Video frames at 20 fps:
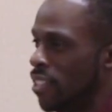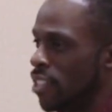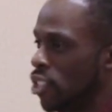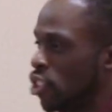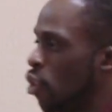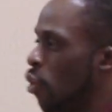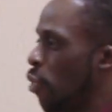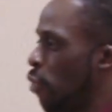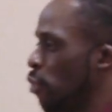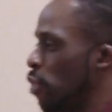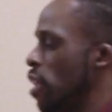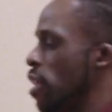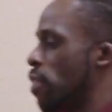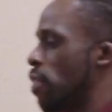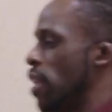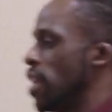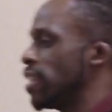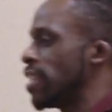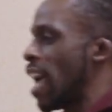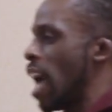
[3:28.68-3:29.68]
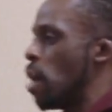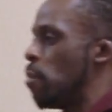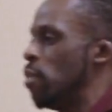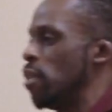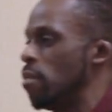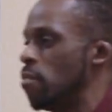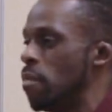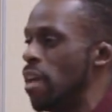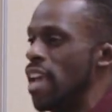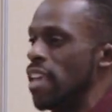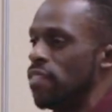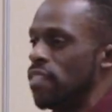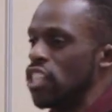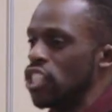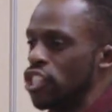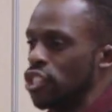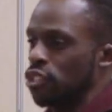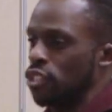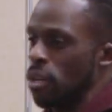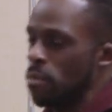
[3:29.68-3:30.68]
So 3 things happened, made
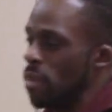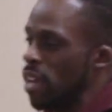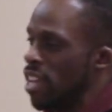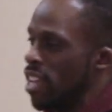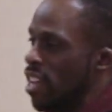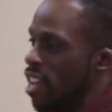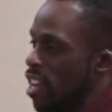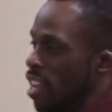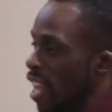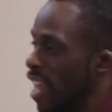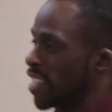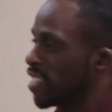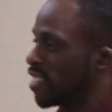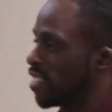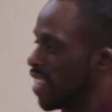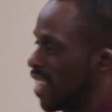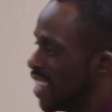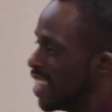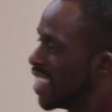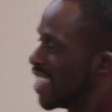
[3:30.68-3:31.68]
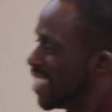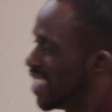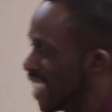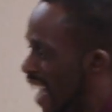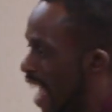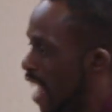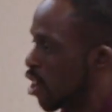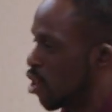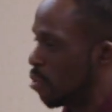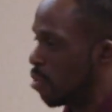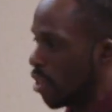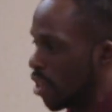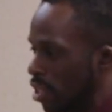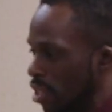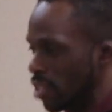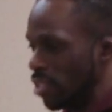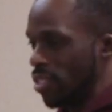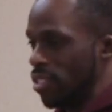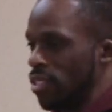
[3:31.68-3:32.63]
this trip less than desirable.